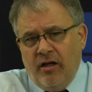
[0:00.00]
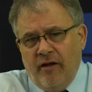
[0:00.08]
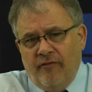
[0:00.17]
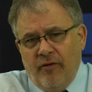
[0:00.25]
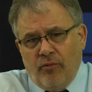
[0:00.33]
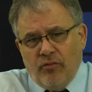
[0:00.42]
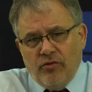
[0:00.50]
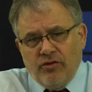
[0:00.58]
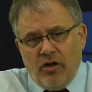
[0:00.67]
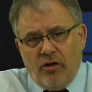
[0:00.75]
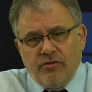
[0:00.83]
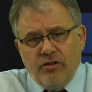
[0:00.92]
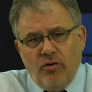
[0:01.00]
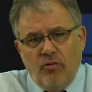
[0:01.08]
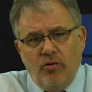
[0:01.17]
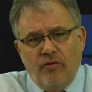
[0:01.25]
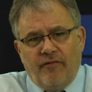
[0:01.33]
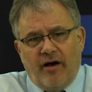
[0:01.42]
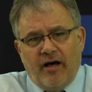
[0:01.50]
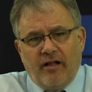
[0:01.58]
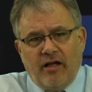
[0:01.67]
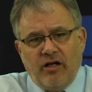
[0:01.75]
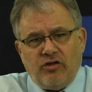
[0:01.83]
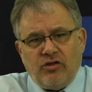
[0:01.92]
if it would result in a rule
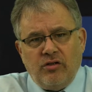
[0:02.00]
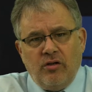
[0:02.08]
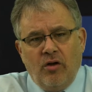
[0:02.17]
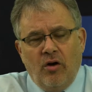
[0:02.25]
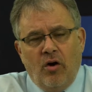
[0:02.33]
violation